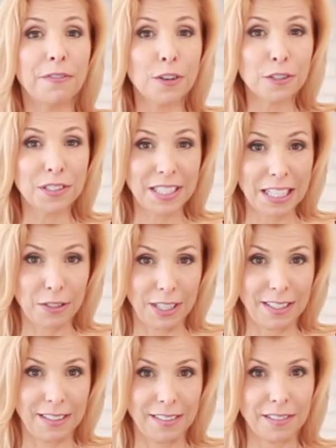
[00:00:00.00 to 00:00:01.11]
first
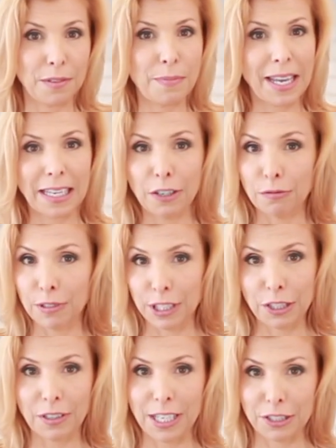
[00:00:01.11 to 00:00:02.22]
secret to making a
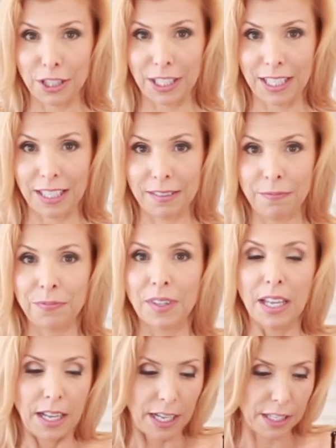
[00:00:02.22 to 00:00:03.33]
really great chicken
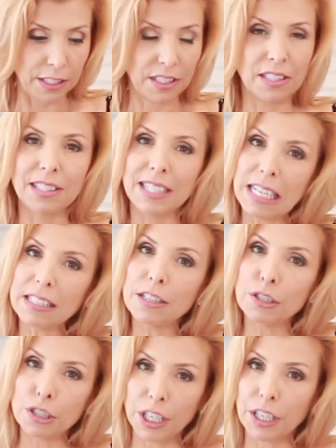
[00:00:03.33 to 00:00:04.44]
is to season
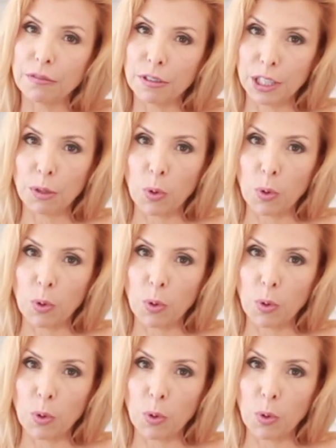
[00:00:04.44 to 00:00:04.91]
the chicken really